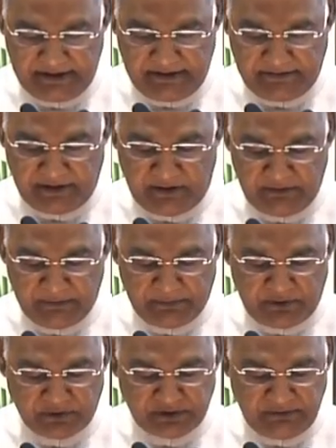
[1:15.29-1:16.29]
from
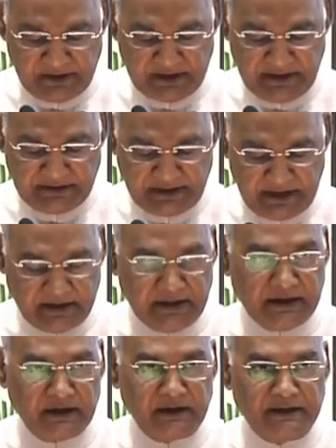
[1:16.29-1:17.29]
approximately 30
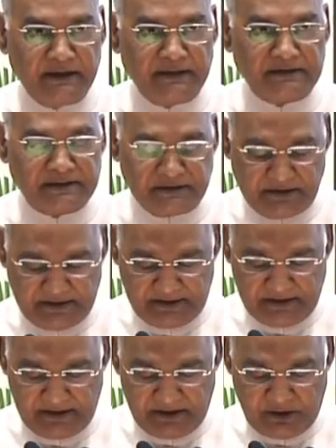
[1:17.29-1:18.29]
countries